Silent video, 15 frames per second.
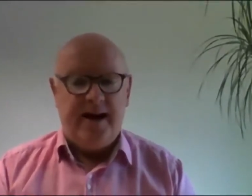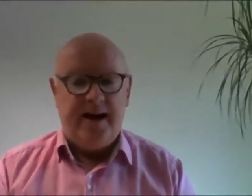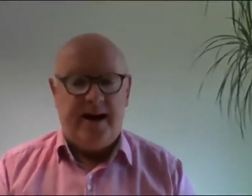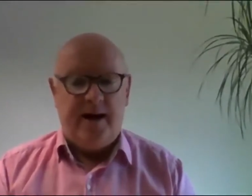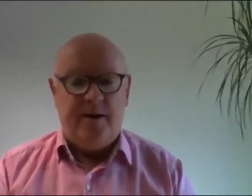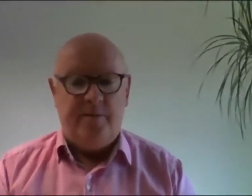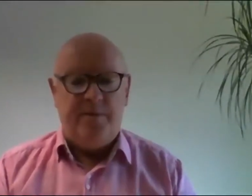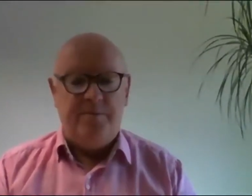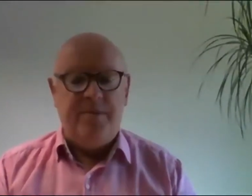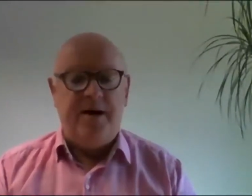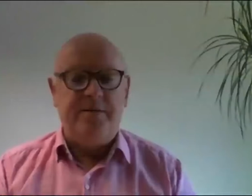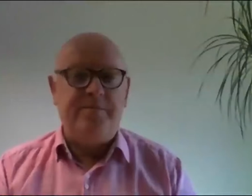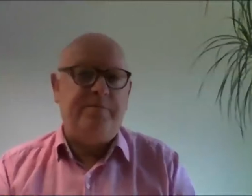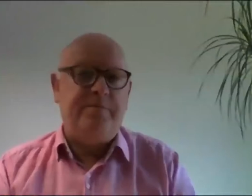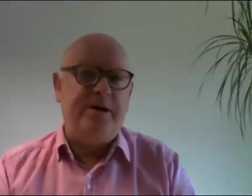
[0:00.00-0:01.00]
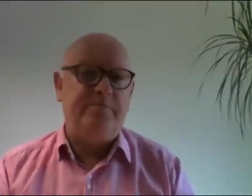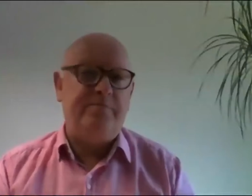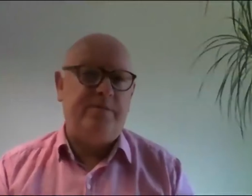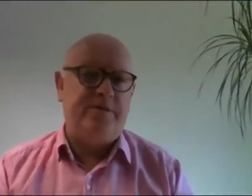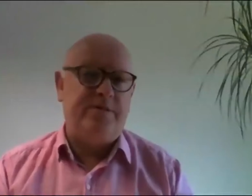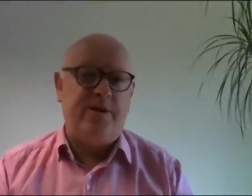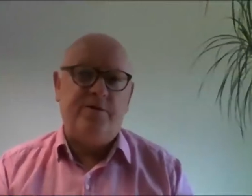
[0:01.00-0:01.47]
um, maybe
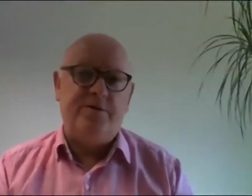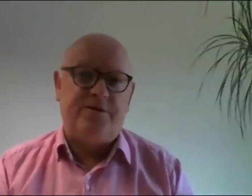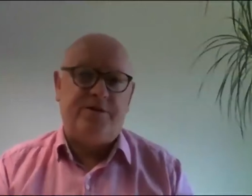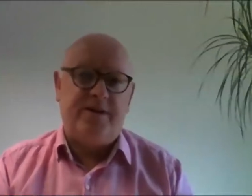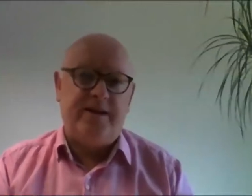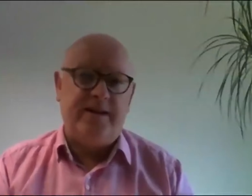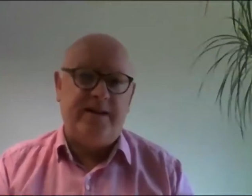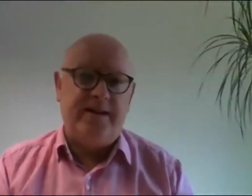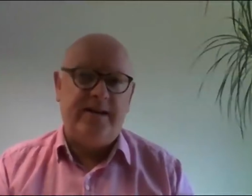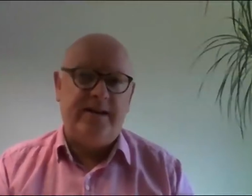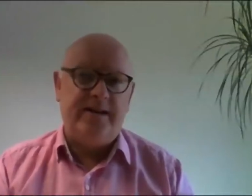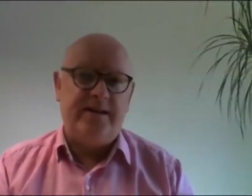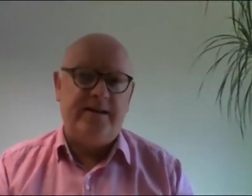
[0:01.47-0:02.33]
people don't see